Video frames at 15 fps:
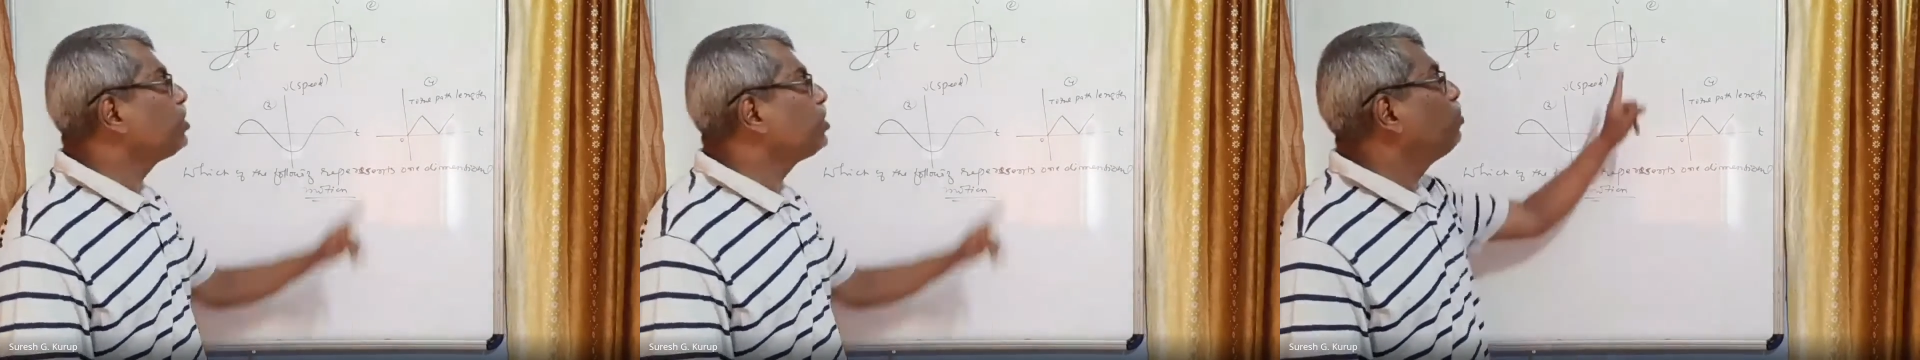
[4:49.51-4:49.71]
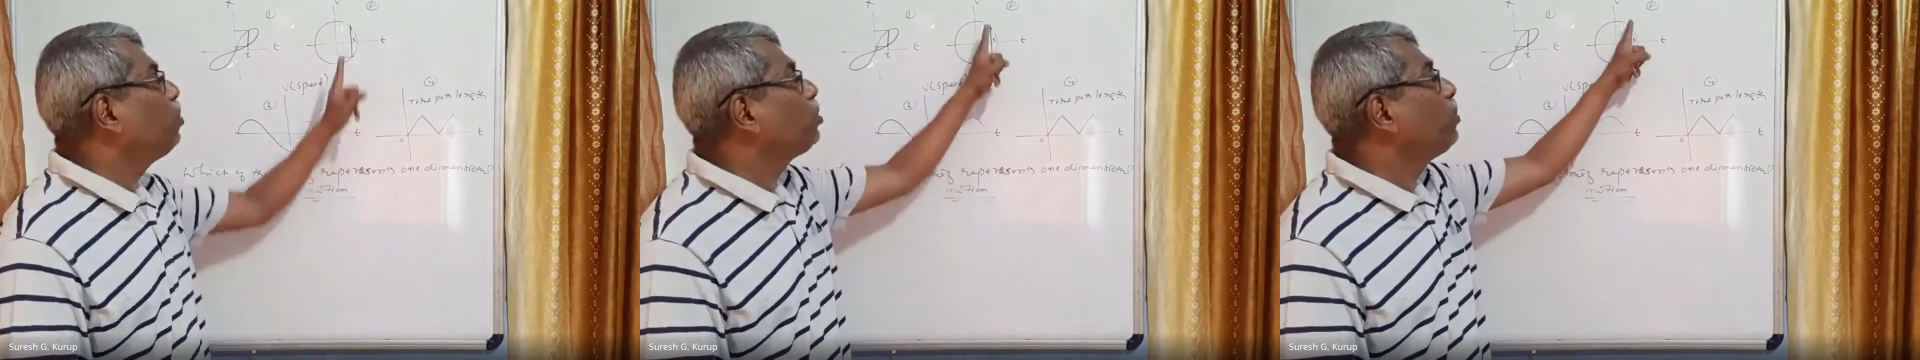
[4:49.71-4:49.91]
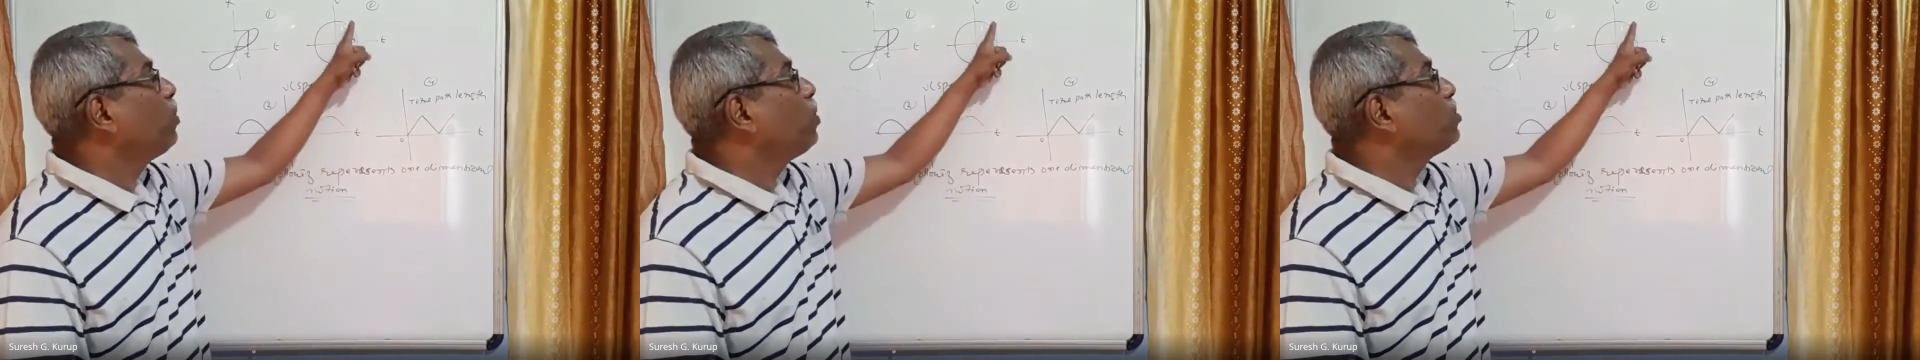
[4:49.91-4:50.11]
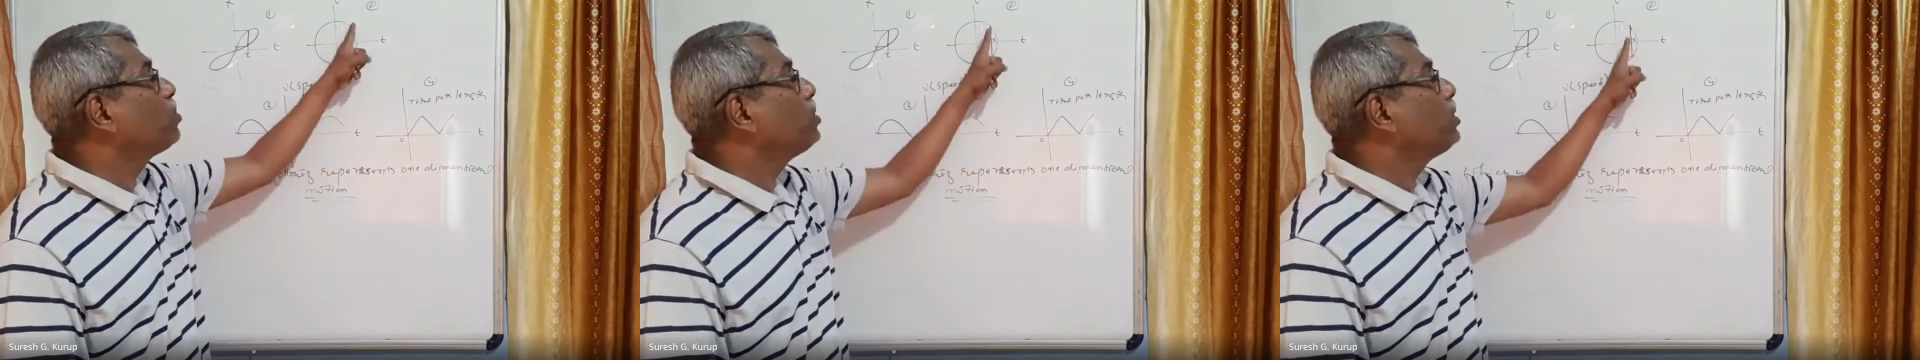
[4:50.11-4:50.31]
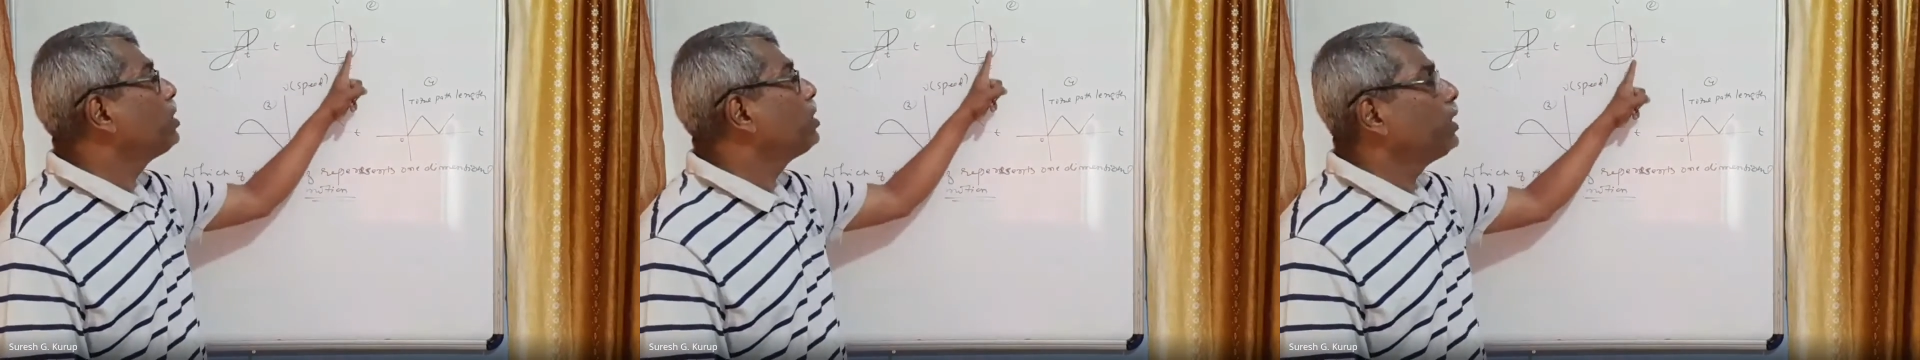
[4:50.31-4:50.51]
both
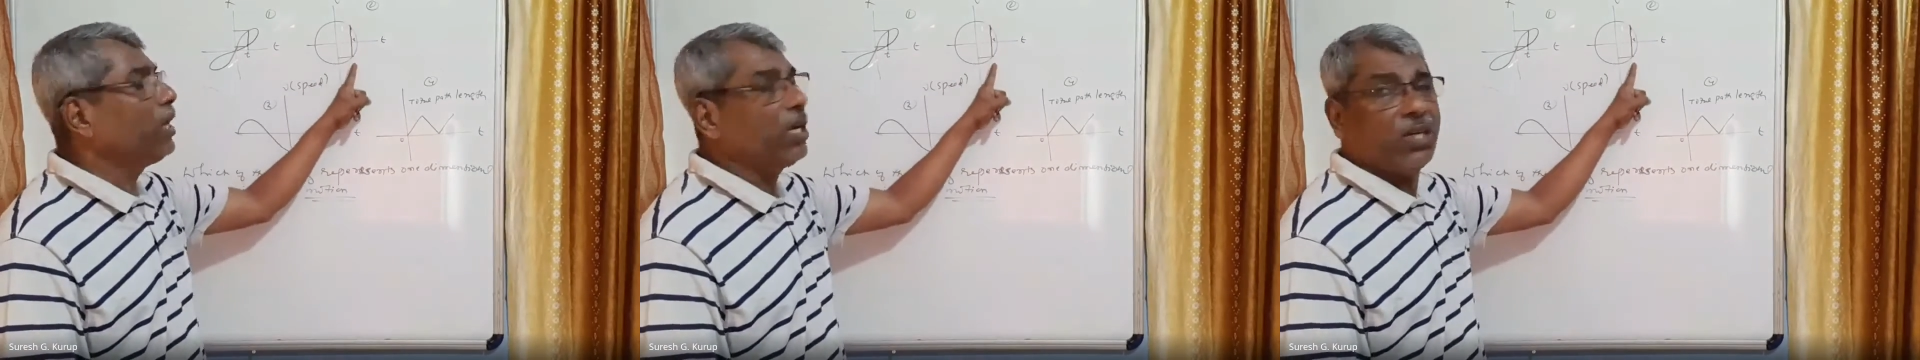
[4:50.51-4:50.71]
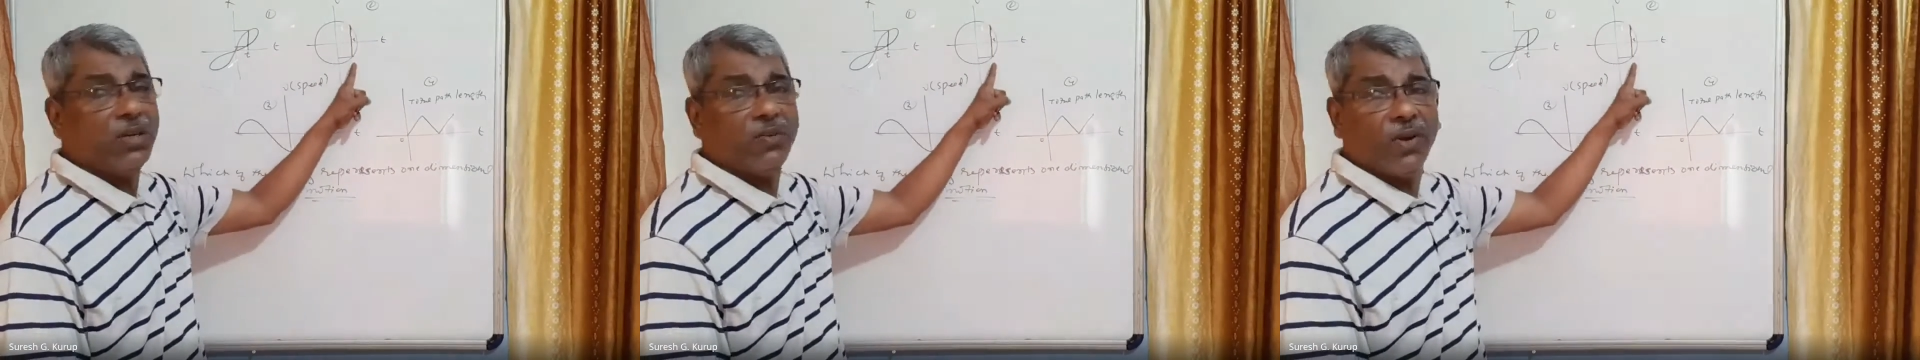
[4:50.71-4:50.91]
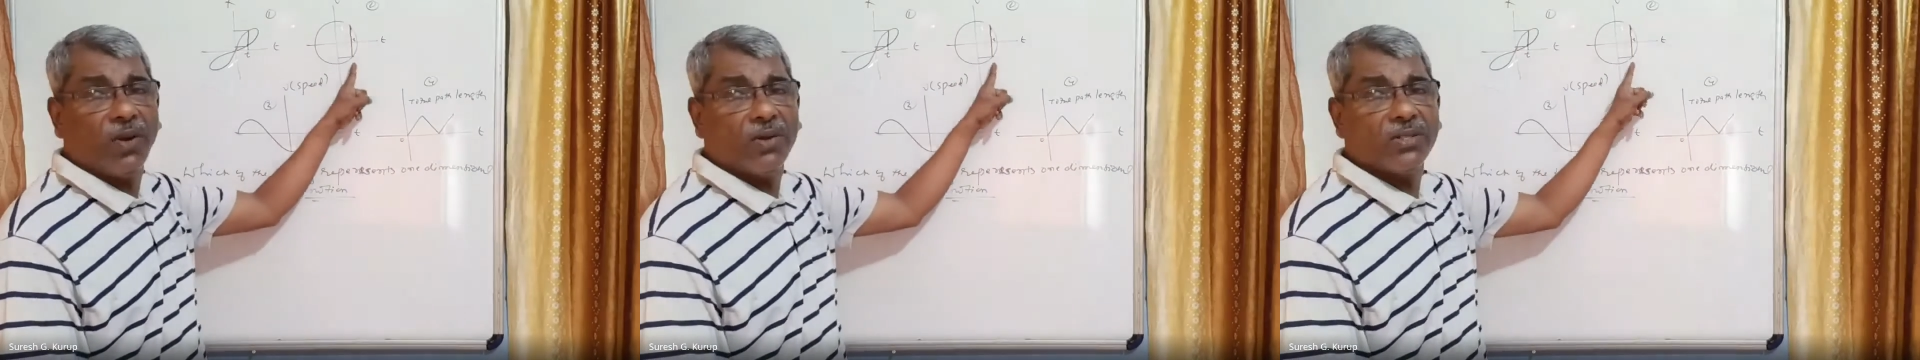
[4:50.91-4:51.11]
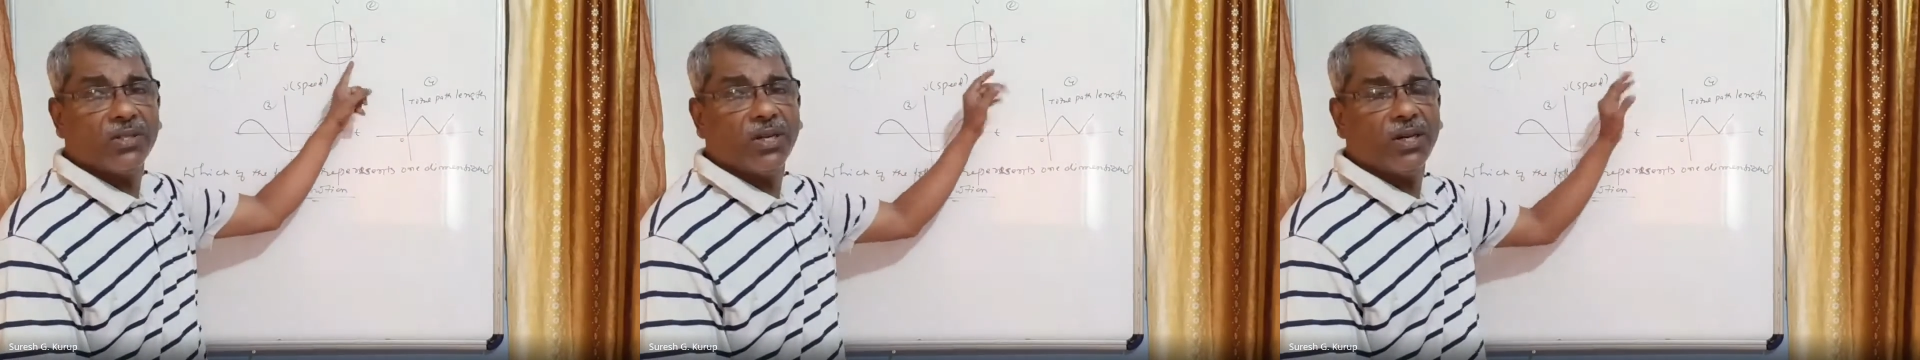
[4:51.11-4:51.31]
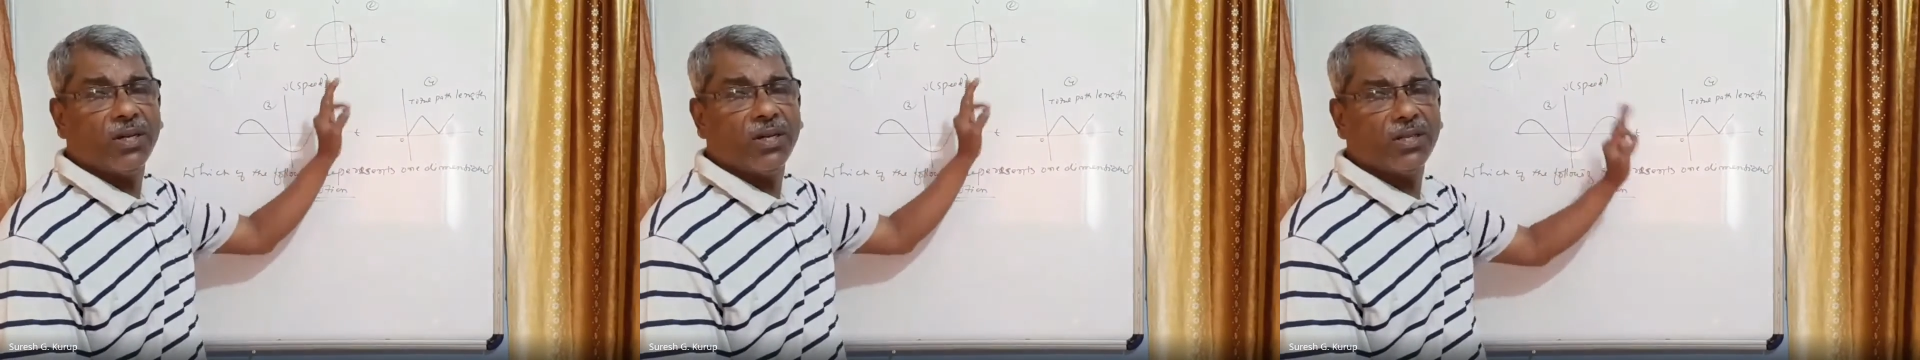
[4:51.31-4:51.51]
positive and negative velocity
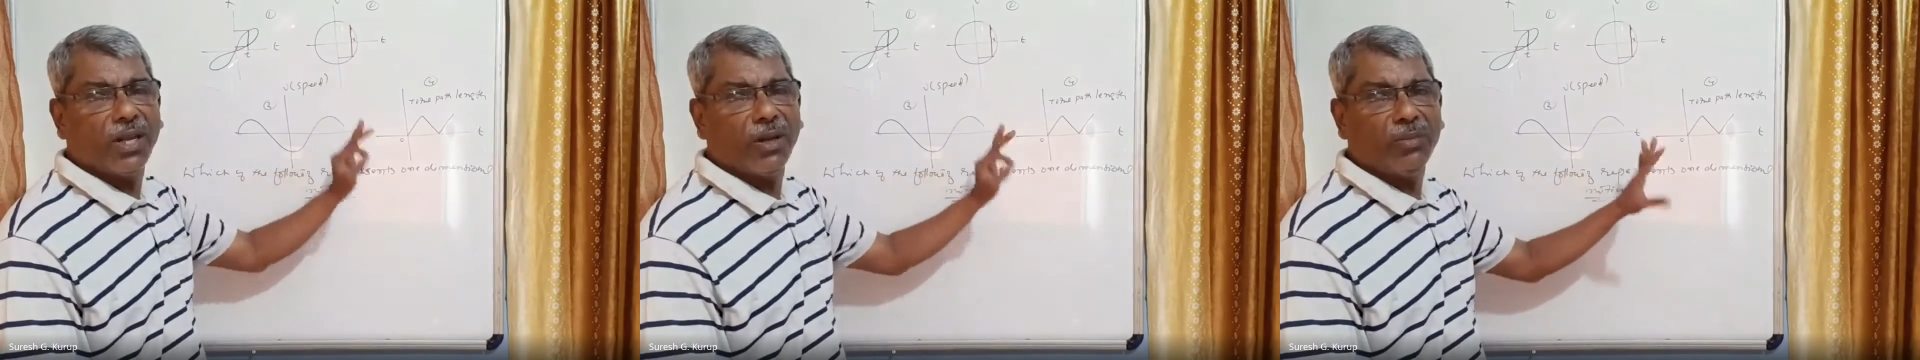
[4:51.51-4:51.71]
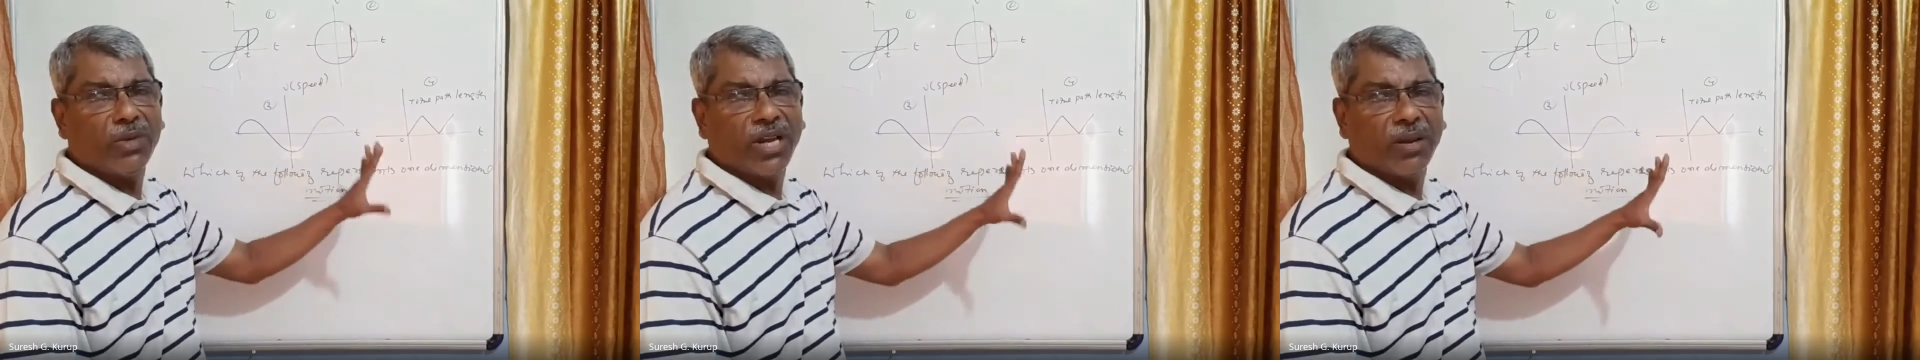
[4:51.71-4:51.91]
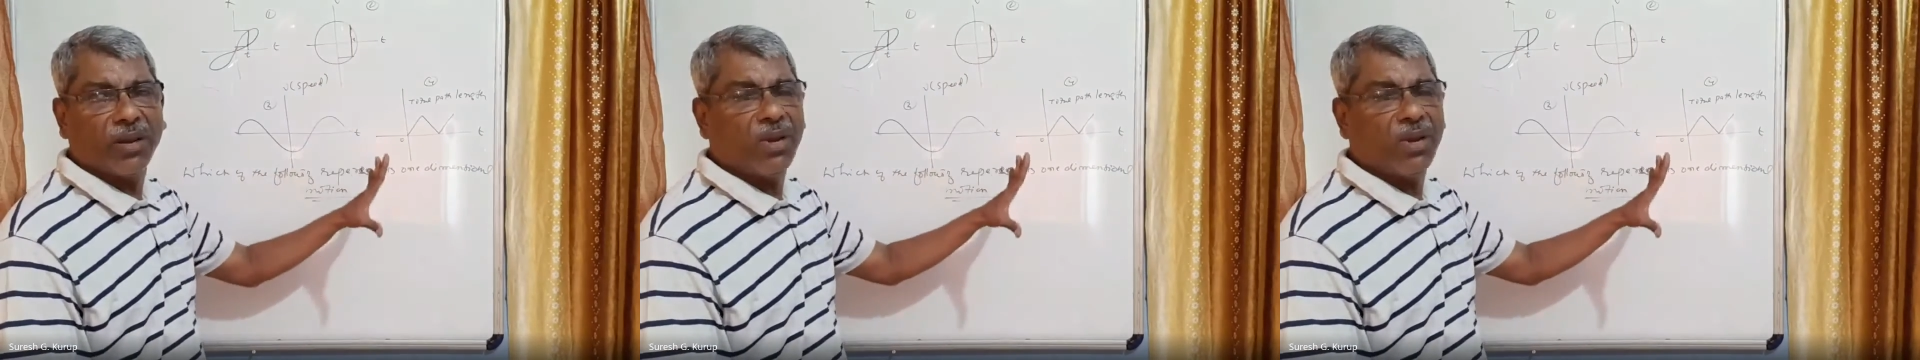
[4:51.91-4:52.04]
at the same time?